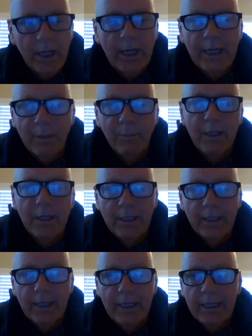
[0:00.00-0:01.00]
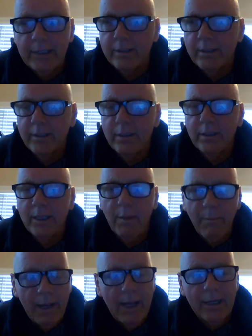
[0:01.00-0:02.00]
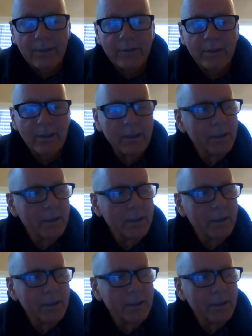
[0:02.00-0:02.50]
hiding behind that, that mask